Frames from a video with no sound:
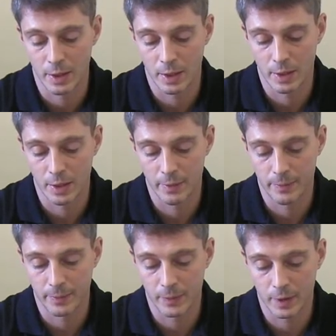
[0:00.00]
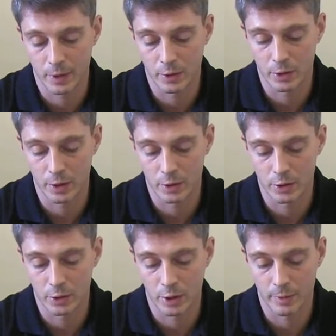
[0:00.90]
and
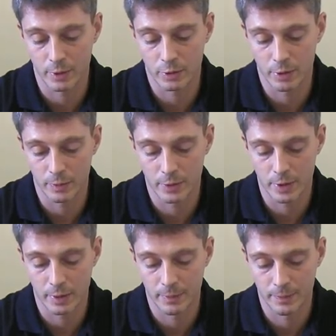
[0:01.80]
chymotrypsin.